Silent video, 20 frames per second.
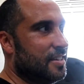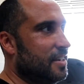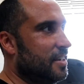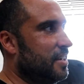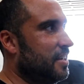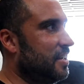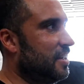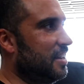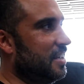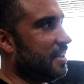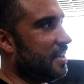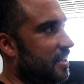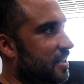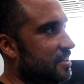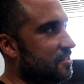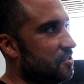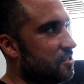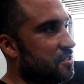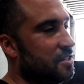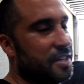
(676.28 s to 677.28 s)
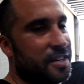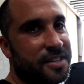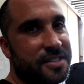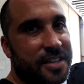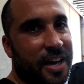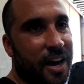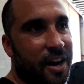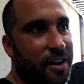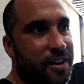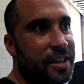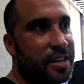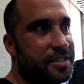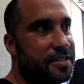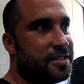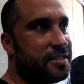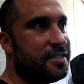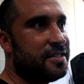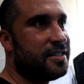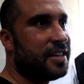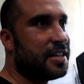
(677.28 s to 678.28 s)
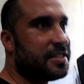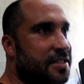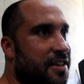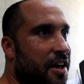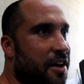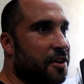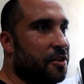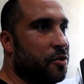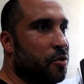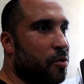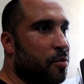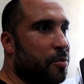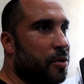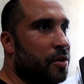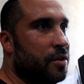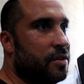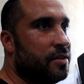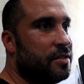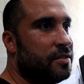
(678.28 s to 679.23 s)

And eh, I just need a tire, that's, that's kind of normal.